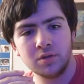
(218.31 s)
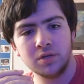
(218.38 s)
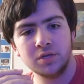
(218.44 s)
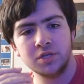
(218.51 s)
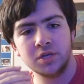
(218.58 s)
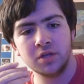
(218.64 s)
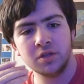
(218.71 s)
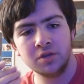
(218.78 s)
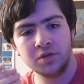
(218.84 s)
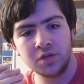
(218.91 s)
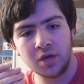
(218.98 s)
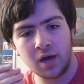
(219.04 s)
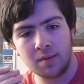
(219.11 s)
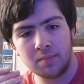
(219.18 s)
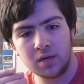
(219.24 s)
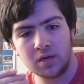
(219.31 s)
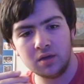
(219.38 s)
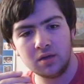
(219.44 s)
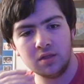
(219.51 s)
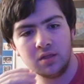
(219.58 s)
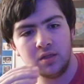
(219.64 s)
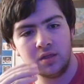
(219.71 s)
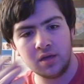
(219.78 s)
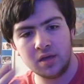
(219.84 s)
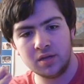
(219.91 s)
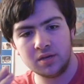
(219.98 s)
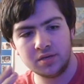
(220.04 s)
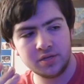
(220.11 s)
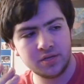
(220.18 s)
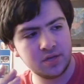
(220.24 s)
telling Tommy
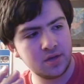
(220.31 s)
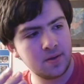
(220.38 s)
that,